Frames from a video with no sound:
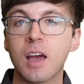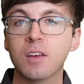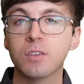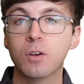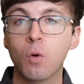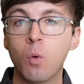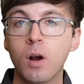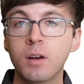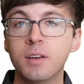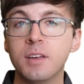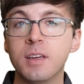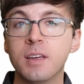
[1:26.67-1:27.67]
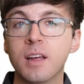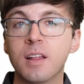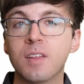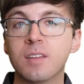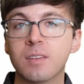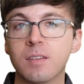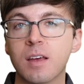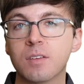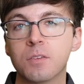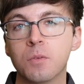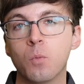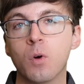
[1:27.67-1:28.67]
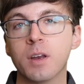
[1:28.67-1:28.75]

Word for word: as a quantity that's less than